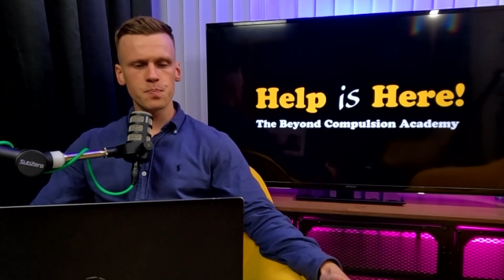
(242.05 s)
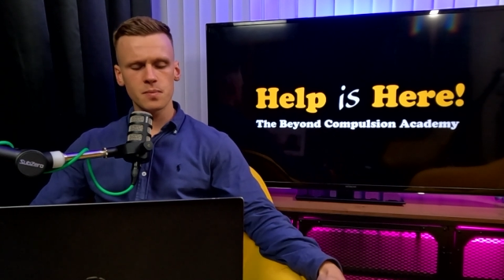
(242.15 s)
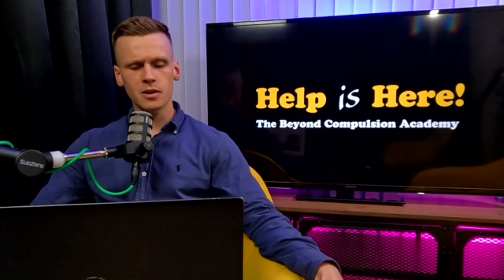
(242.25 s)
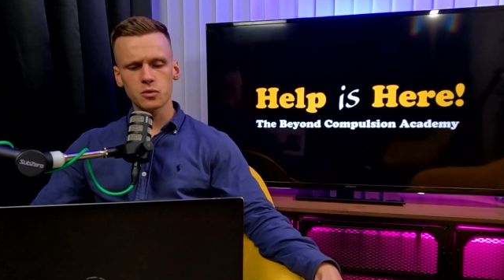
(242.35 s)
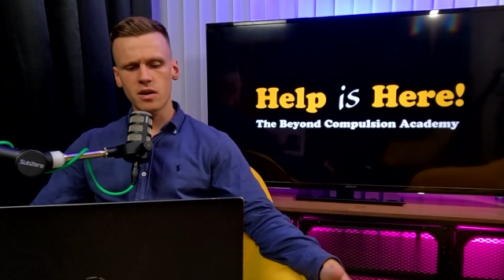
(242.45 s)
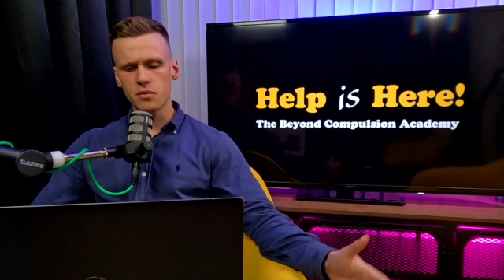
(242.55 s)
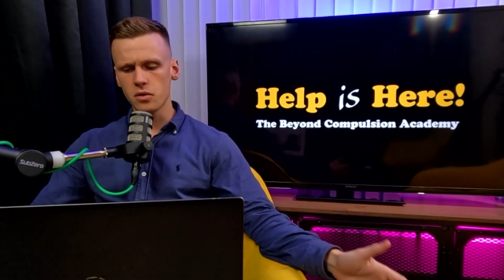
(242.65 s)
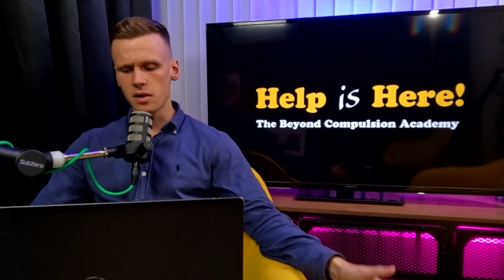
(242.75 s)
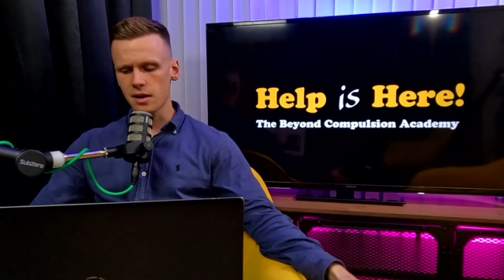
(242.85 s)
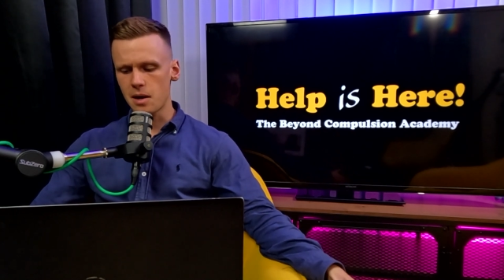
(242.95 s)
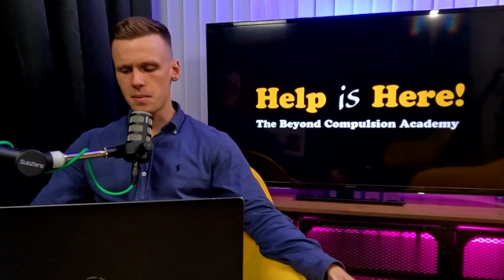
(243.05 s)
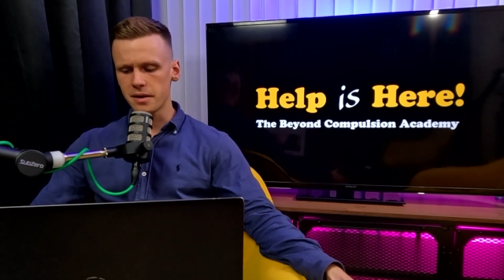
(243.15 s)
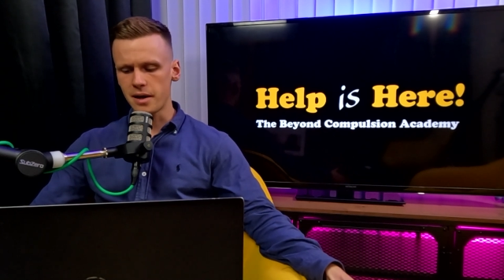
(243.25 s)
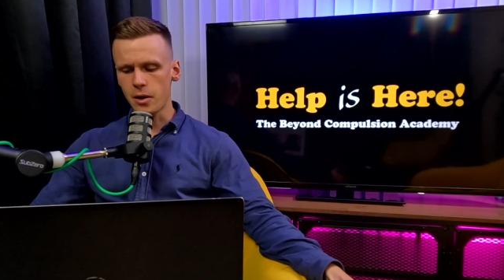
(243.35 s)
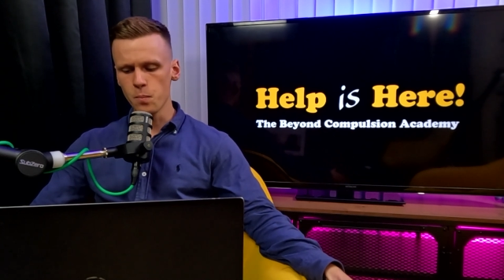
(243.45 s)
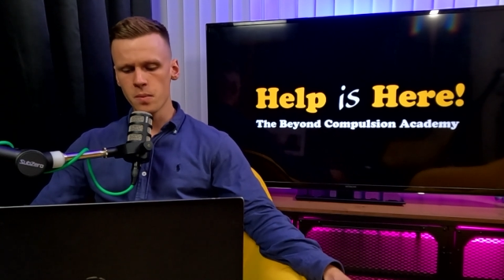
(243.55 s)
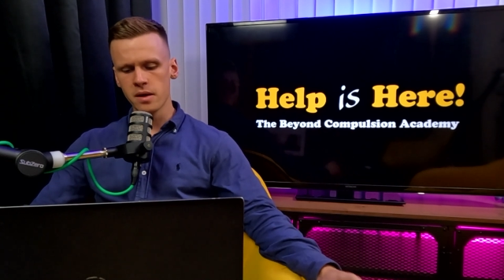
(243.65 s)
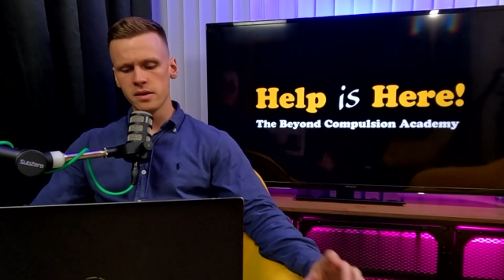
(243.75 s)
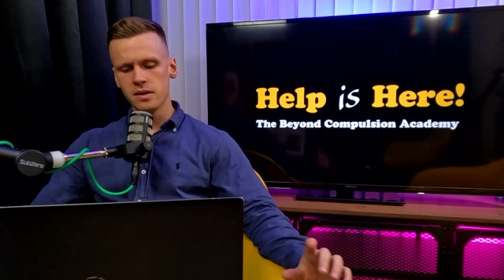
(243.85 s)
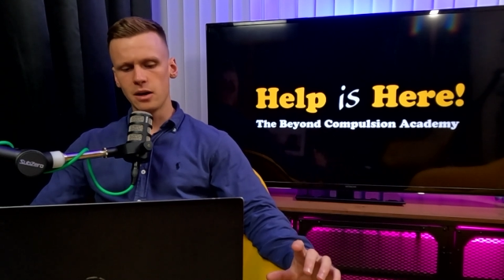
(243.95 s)
That's where I feel like I'm at now.
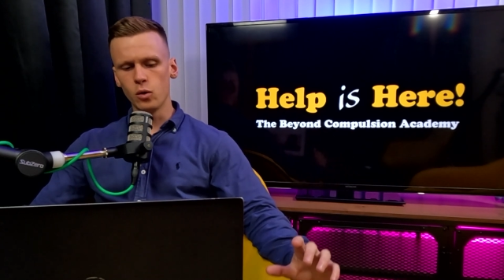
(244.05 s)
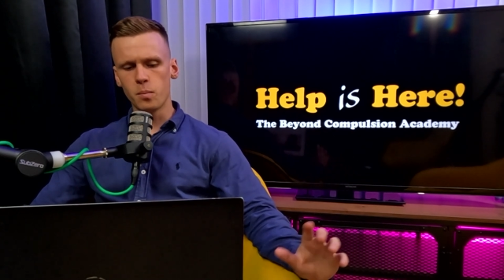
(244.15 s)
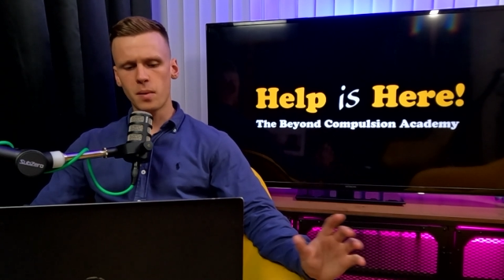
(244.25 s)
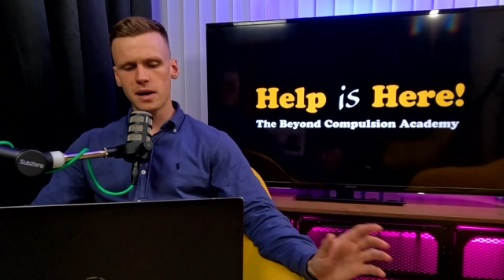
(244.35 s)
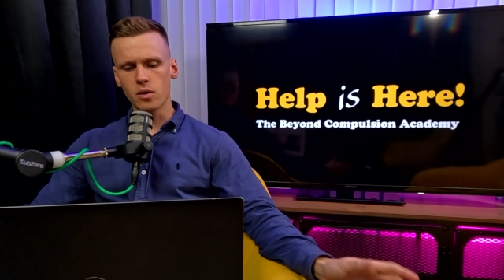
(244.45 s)
I look back